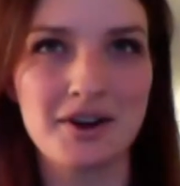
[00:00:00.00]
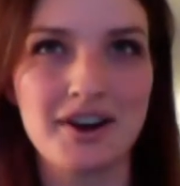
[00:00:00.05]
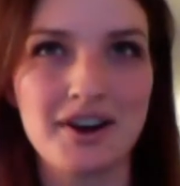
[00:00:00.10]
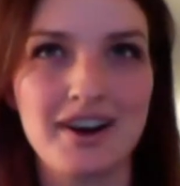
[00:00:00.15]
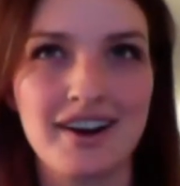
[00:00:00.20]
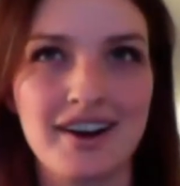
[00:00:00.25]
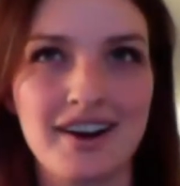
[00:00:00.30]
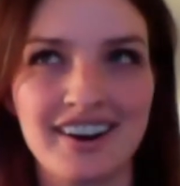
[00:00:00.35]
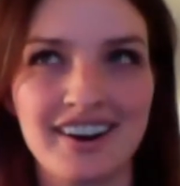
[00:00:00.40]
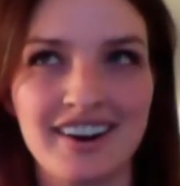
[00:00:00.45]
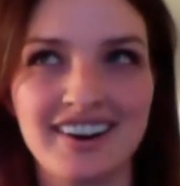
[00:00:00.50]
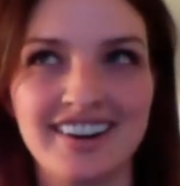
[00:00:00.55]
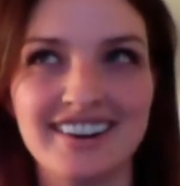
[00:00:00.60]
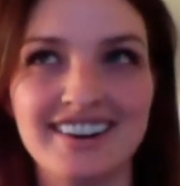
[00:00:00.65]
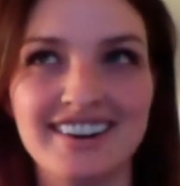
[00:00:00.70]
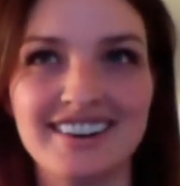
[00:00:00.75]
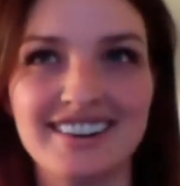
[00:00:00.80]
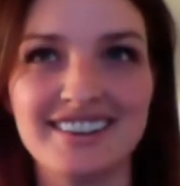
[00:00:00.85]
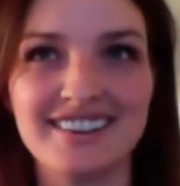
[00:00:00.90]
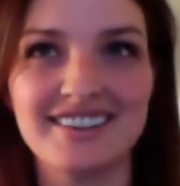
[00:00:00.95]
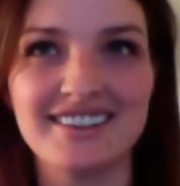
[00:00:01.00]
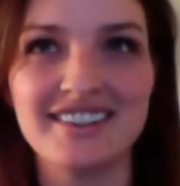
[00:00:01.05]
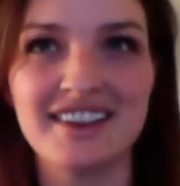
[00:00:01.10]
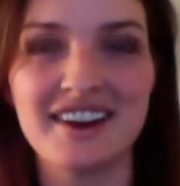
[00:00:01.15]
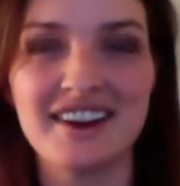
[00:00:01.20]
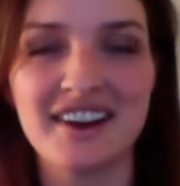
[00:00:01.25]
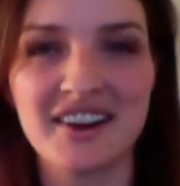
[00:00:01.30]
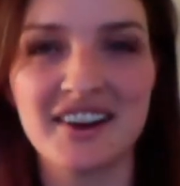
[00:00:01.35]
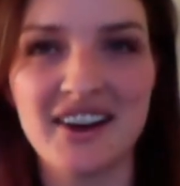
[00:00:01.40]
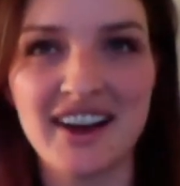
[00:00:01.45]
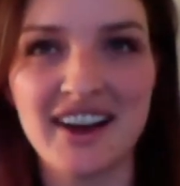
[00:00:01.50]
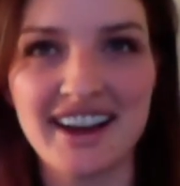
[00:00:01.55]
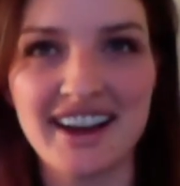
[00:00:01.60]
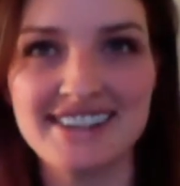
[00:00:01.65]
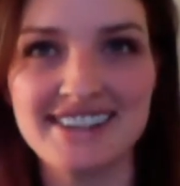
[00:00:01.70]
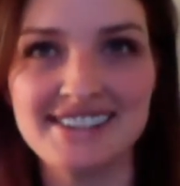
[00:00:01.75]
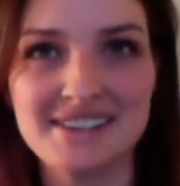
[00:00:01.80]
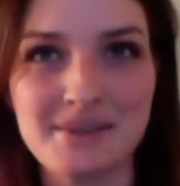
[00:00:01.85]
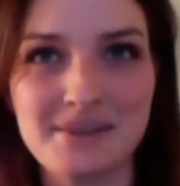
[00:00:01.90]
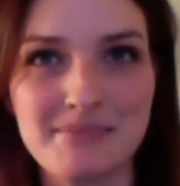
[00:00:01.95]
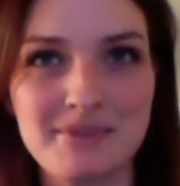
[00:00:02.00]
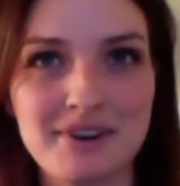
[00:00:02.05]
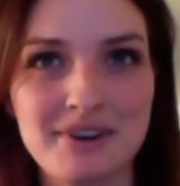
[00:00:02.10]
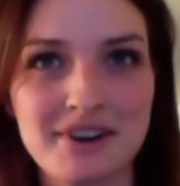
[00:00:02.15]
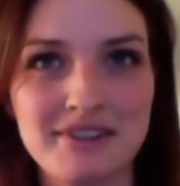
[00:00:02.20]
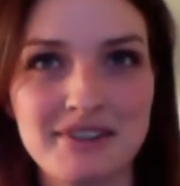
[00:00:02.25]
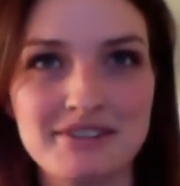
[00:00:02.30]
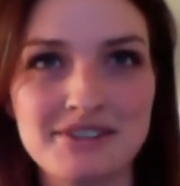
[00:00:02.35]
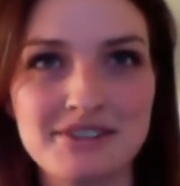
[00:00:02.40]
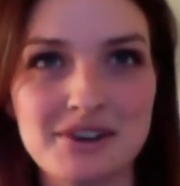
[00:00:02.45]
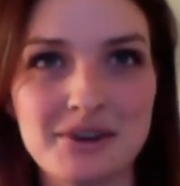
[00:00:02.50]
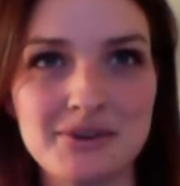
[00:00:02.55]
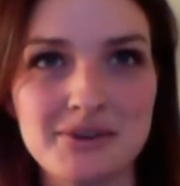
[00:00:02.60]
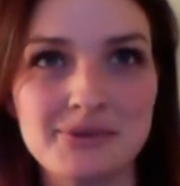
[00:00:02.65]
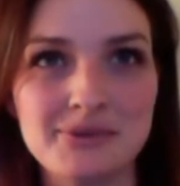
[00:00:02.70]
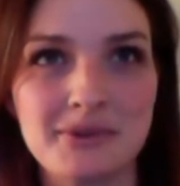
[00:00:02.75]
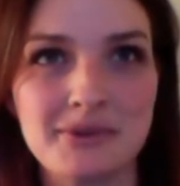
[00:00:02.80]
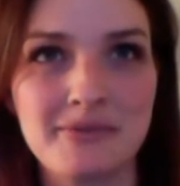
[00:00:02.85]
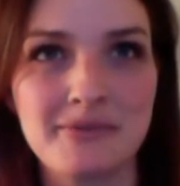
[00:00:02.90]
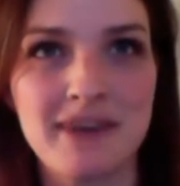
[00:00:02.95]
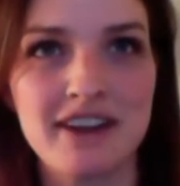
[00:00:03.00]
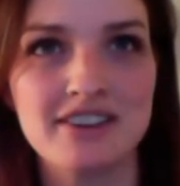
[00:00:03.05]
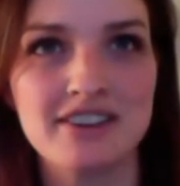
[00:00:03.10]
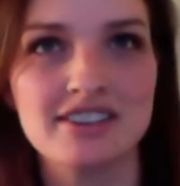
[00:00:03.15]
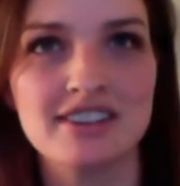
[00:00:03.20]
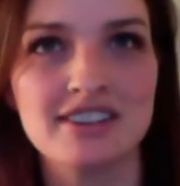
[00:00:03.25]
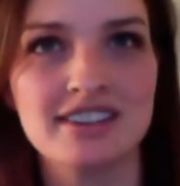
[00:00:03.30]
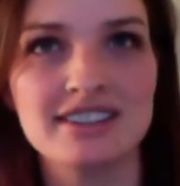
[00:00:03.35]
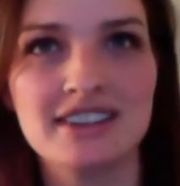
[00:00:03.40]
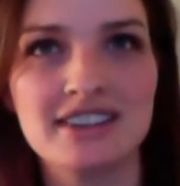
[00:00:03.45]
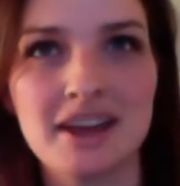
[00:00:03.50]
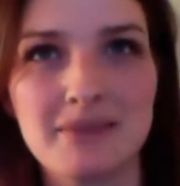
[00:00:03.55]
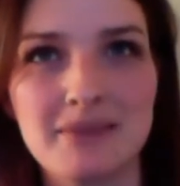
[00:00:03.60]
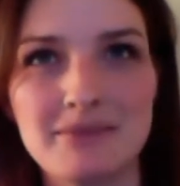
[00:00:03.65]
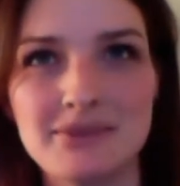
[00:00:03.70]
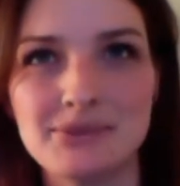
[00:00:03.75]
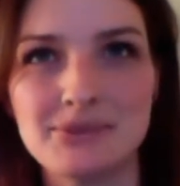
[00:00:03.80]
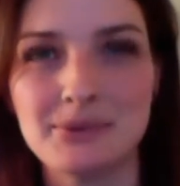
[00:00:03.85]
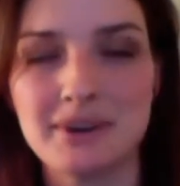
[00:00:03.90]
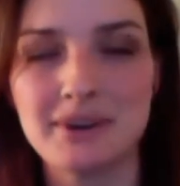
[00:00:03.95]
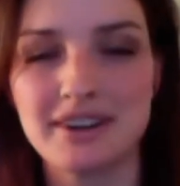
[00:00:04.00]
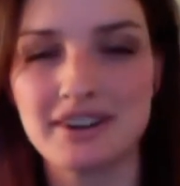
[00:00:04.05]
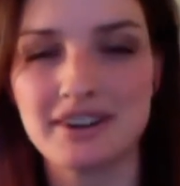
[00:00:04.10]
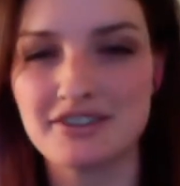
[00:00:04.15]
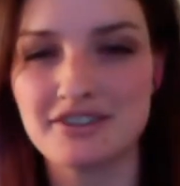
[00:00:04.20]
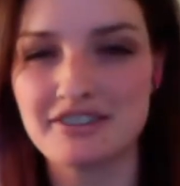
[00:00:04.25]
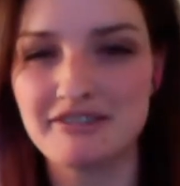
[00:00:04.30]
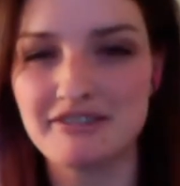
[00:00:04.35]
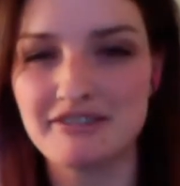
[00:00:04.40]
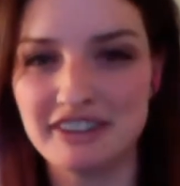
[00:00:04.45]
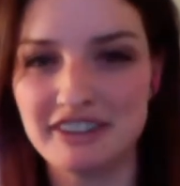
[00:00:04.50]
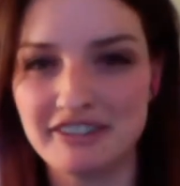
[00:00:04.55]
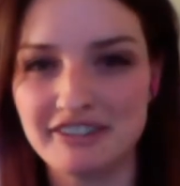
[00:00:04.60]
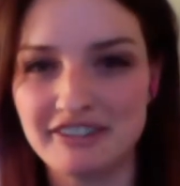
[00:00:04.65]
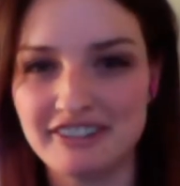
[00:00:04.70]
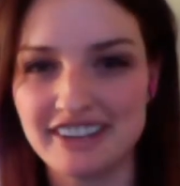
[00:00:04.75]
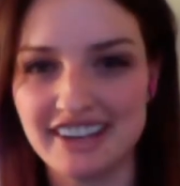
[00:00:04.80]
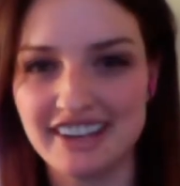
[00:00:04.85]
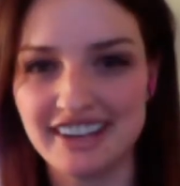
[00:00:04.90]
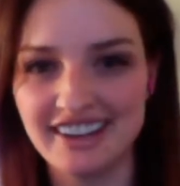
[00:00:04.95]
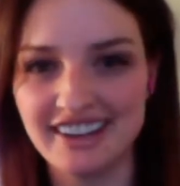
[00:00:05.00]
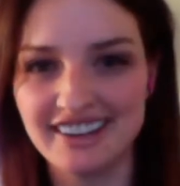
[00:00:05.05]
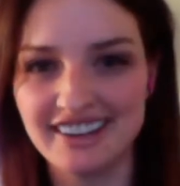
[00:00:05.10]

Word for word: our our highest number of shows we were managing at the time was 150.